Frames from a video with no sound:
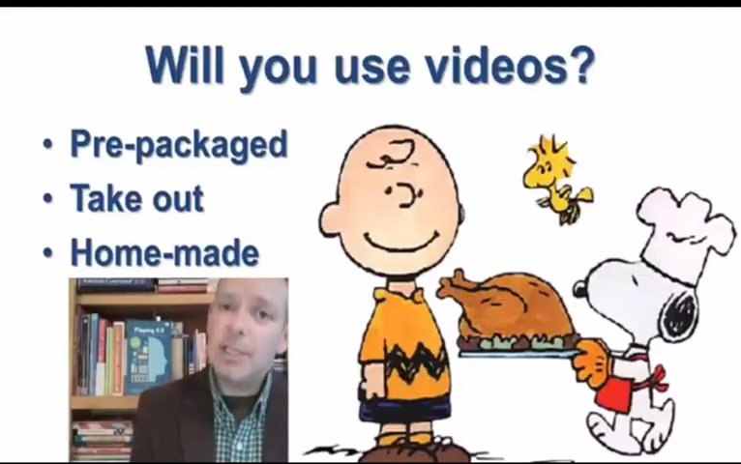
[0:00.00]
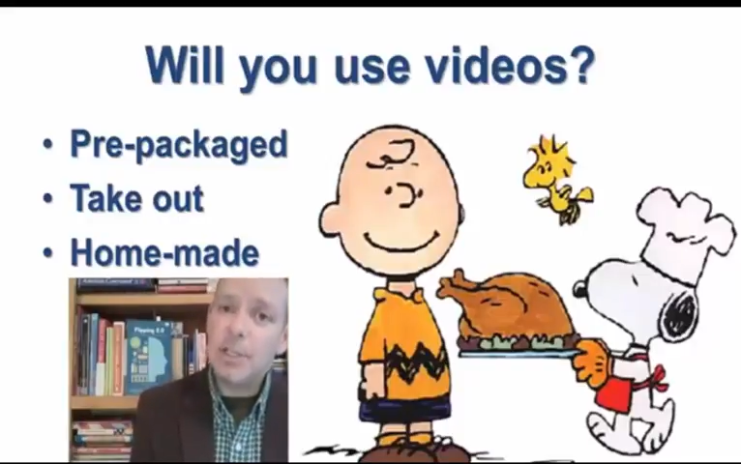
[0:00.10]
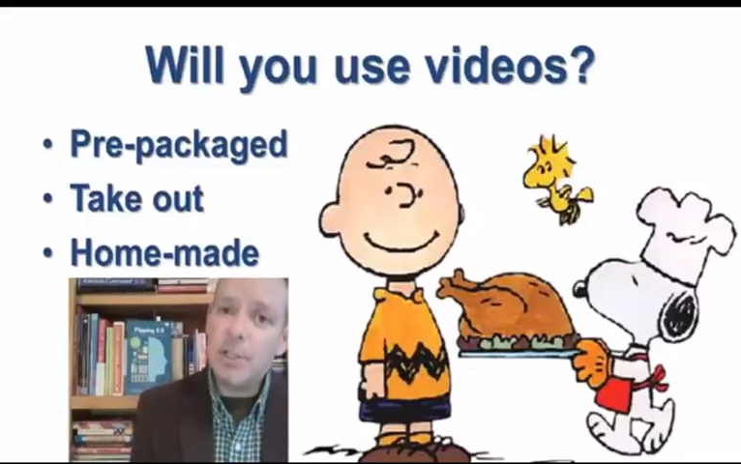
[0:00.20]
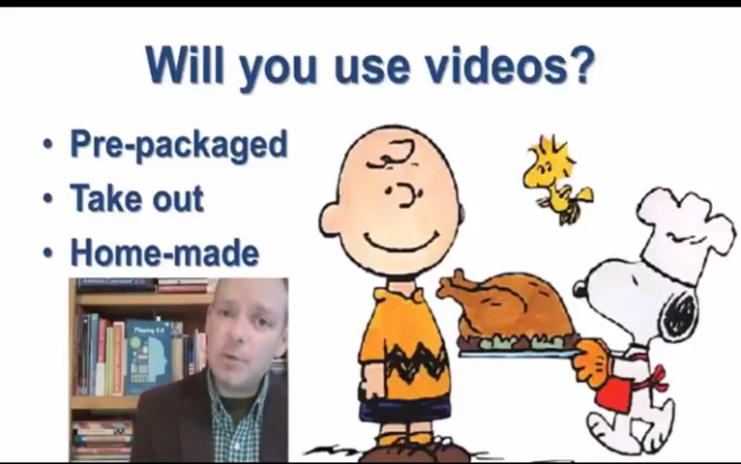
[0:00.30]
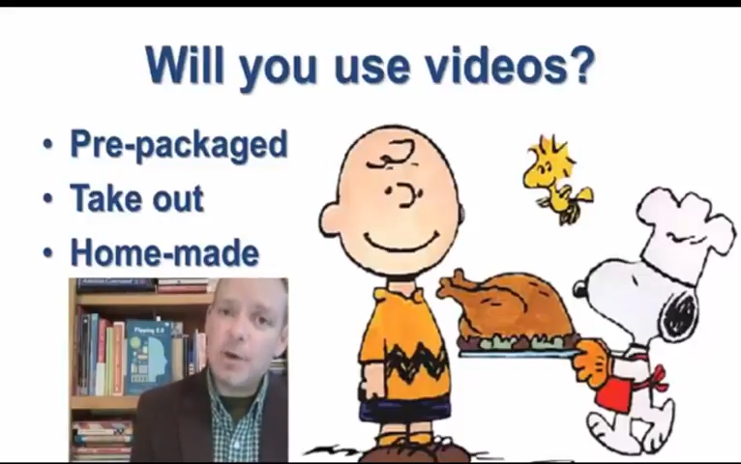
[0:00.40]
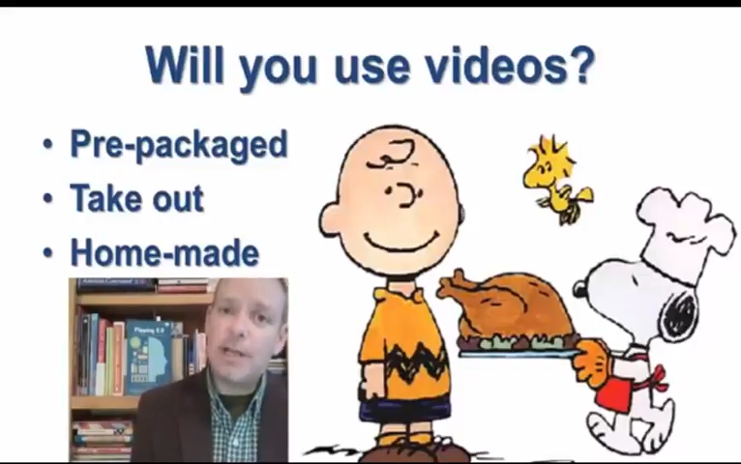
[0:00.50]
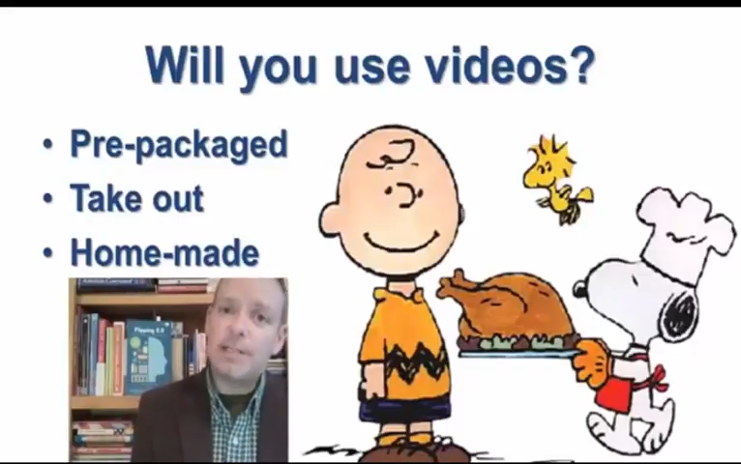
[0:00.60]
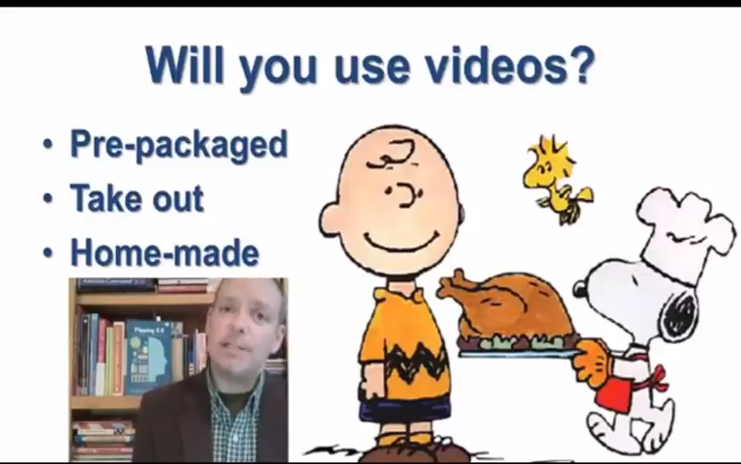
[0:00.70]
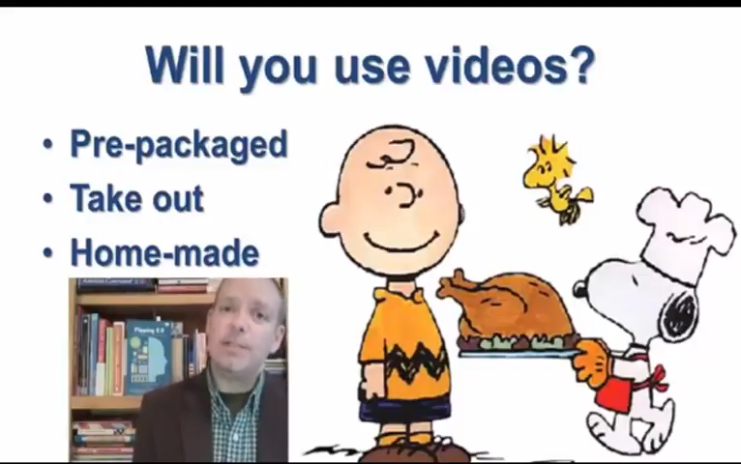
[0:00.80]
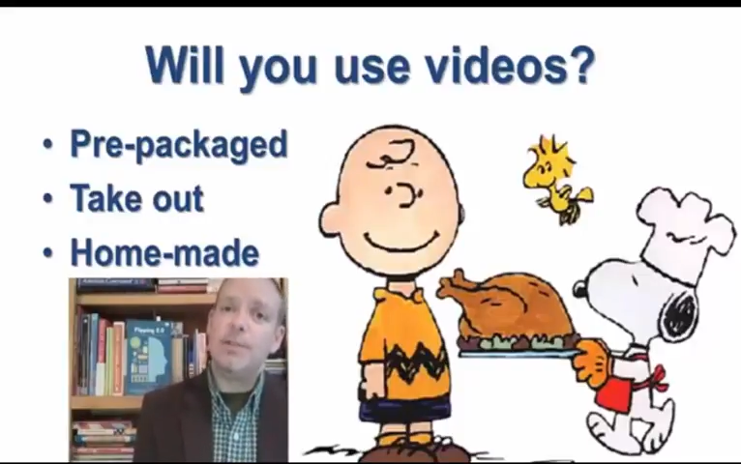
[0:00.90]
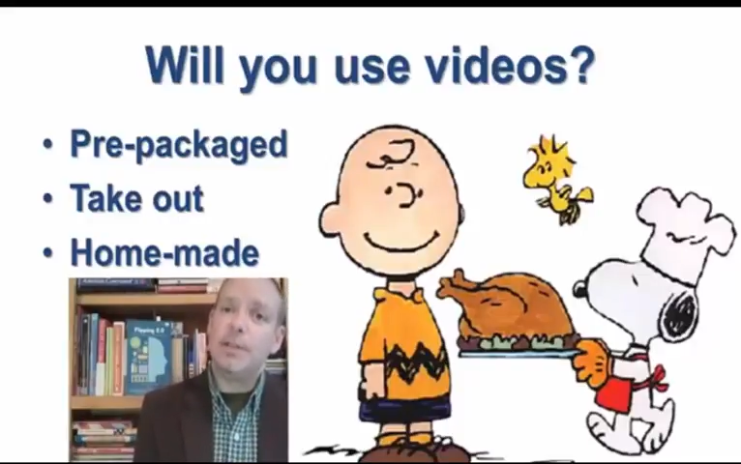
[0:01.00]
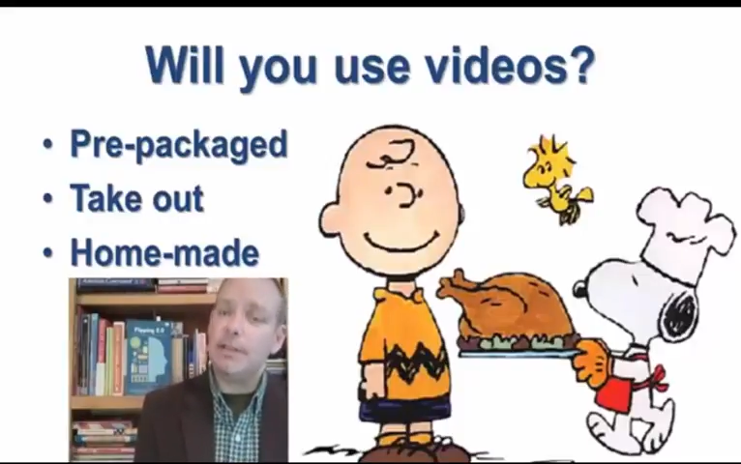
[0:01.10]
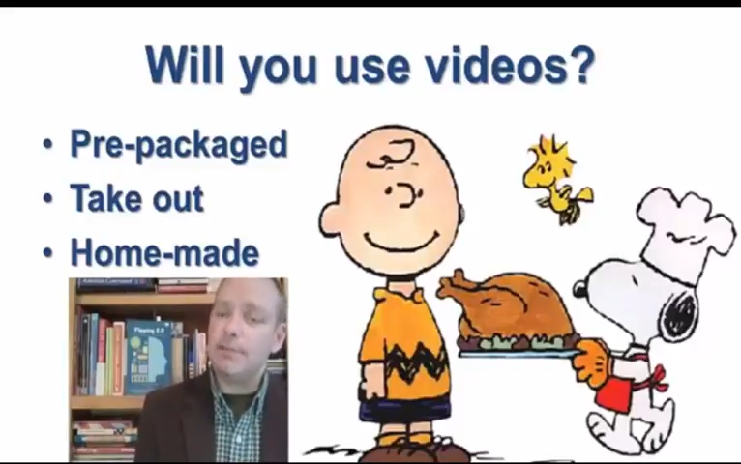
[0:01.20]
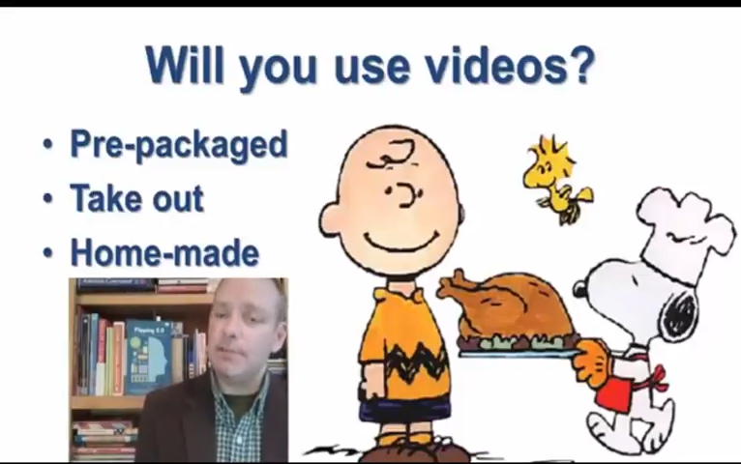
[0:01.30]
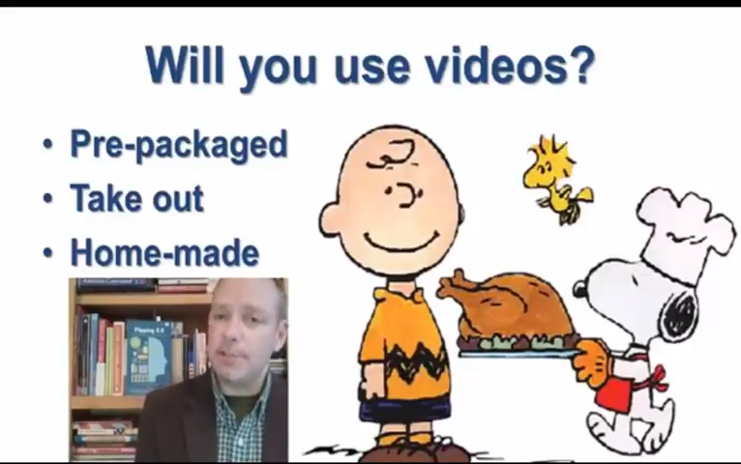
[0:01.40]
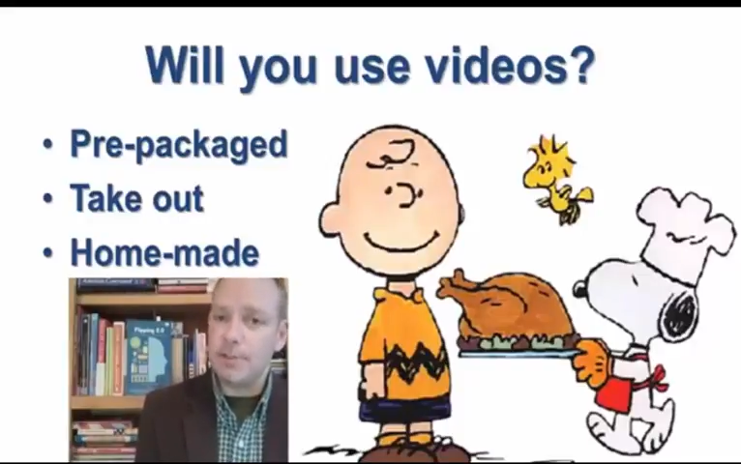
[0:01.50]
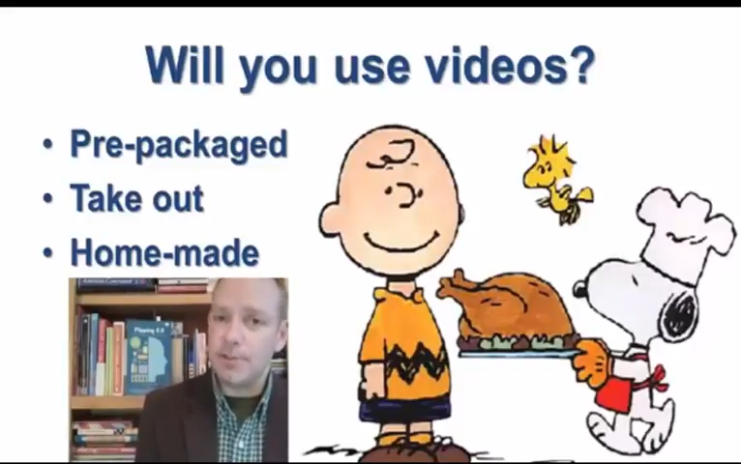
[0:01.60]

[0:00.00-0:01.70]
you want to deliver to your